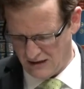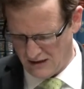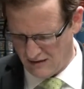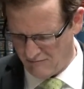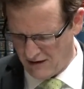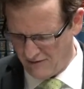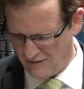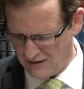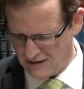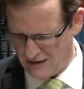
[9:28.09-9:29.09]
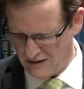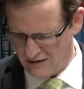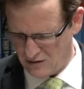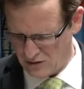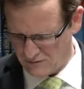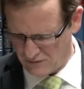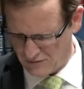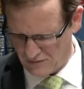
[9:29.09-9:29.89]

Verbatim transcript: Um, obviously, the Tosfot